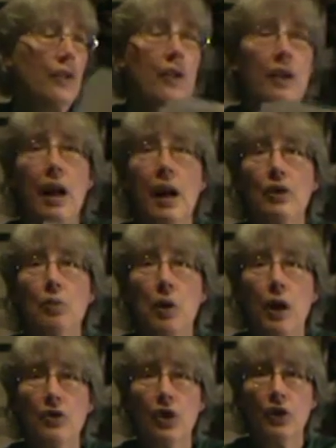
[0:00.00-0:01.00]
the last
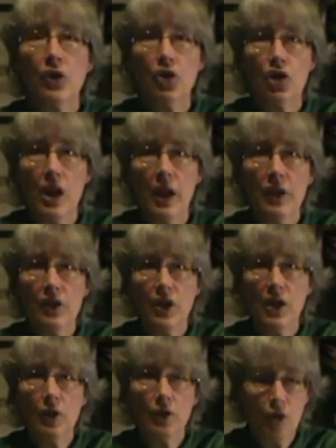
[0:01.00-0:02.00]
project that she has
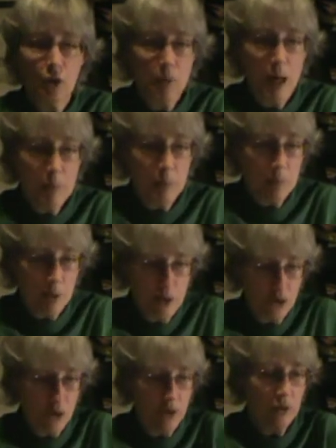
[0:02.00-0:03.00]
here is her rabbit
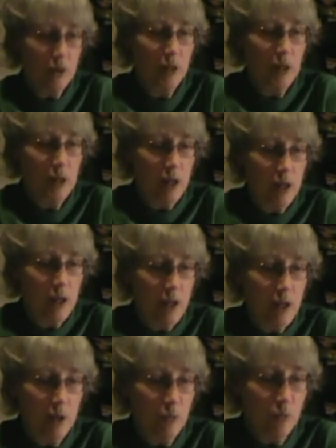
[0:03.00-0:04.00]
project,
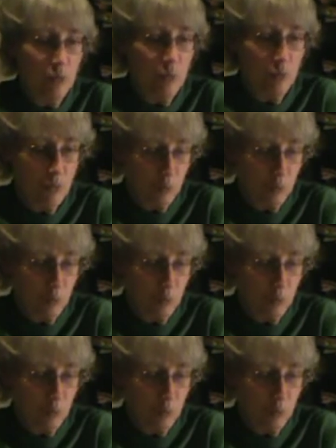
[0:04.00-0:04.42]
and